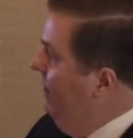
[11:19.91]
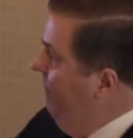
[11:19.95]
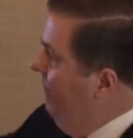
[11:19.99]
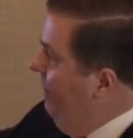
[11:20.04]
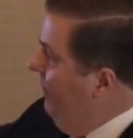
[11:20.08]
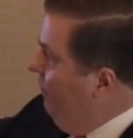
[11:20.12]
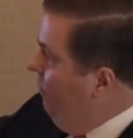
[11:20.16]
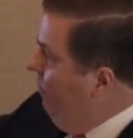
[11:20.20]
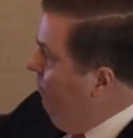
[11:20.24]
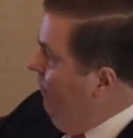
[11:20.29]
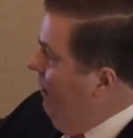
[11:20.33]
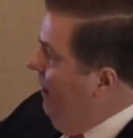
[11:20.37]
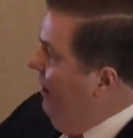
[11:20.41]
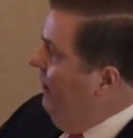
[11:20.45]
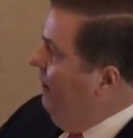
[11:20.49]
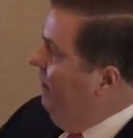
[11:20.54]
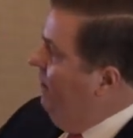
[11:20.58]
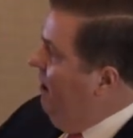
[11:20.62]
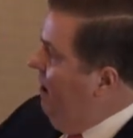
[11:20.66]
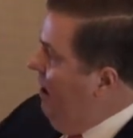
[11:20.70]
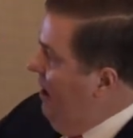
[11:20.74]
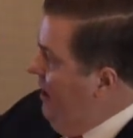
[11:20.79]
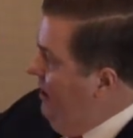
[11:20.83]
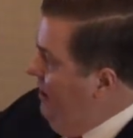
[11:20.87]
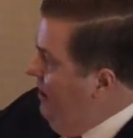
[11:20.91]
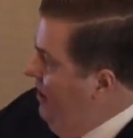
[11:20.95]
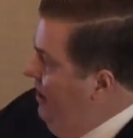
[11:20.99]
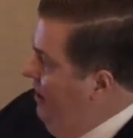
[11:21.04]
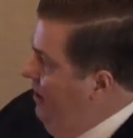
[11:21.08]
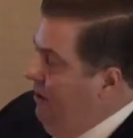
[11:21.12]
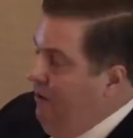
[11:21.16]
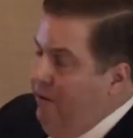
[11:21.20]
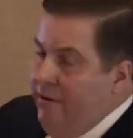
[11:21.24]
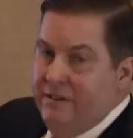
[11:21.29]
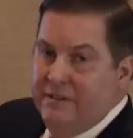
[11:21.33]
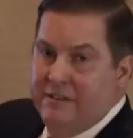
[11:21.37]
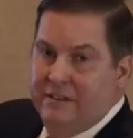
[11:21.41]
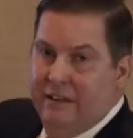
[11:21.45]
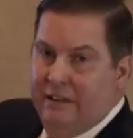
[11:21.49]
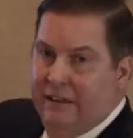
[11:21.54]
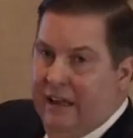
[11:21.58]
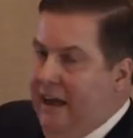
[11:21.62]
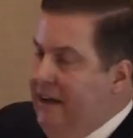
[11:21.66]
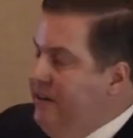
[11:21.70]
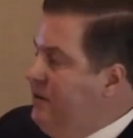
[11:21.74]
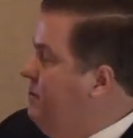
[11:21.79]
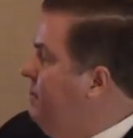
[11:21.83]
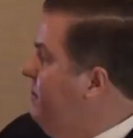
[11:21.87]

The gray line here is the last